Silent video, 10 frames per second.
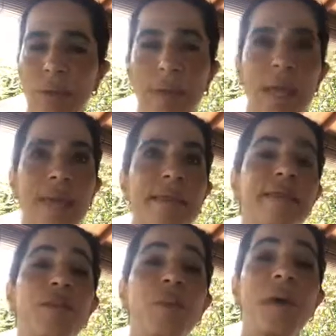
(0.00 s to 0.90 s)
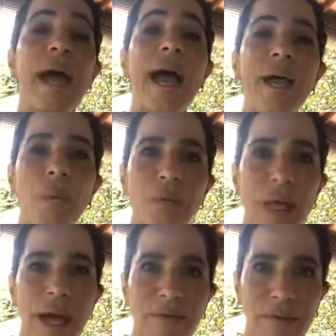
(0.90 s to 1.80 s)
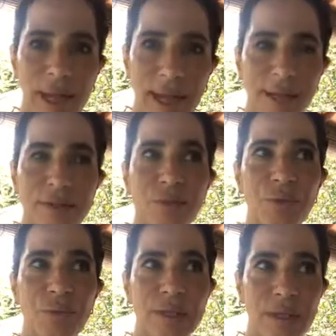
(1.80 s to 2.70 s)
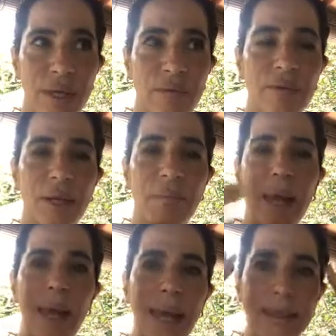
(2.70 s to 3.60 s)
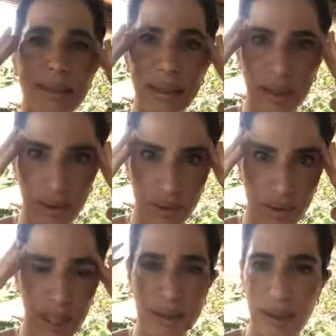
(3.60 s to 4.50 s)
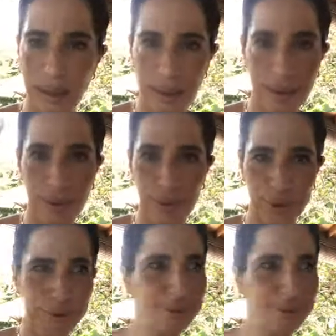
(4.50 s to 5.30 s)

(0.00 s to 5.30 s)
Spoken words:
And this is what I would have liked to receive in my ideal Adriana world,